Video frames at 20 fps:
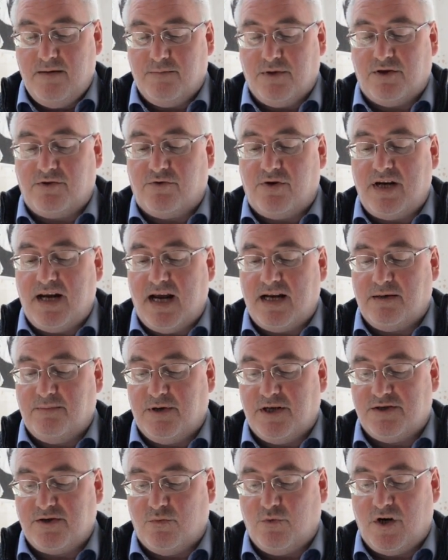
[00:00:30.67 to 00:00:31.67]
But three
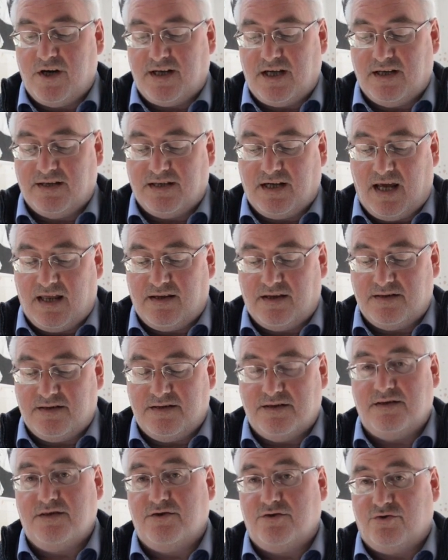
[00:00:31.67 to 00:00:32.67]
enemies are working together
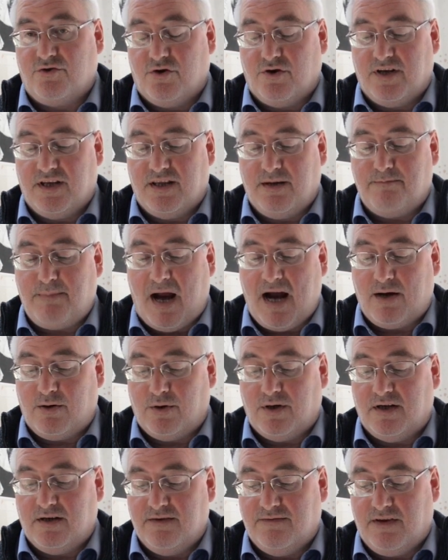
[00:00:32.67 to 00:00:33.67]
to destroy the
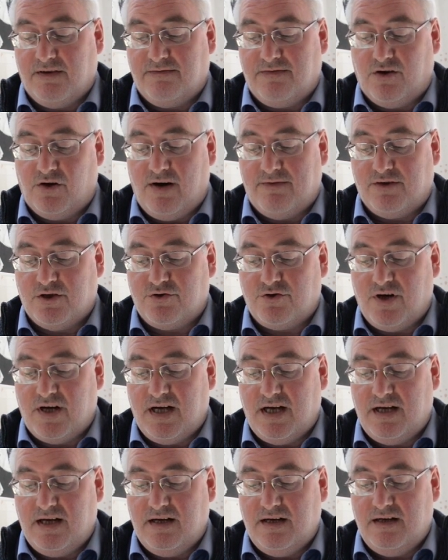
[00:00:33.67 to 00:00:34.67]
power of the Forever
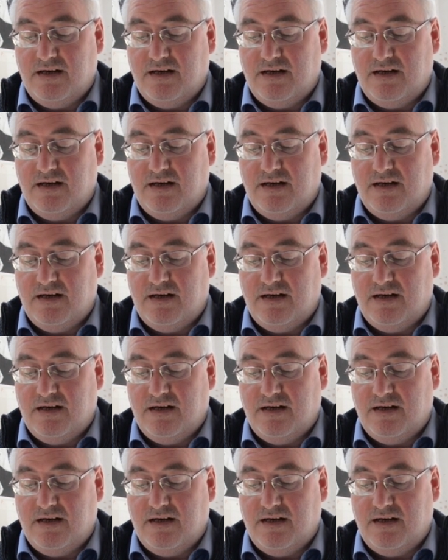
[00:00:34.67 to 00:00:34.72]
Tree.